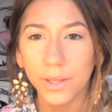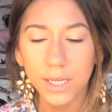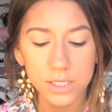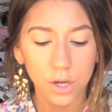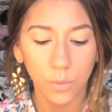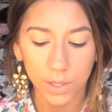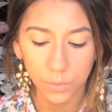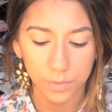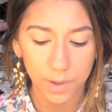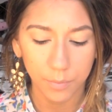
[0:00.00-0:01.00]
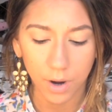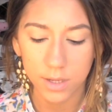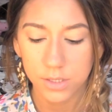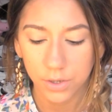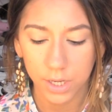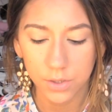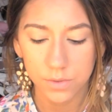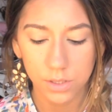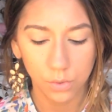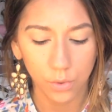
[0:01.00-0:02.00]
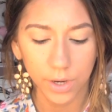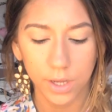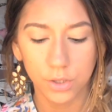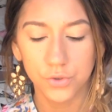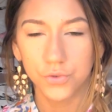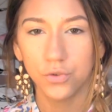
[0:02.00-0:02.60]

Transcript: Now I like to go in with my bronzer. I use the L'Oreal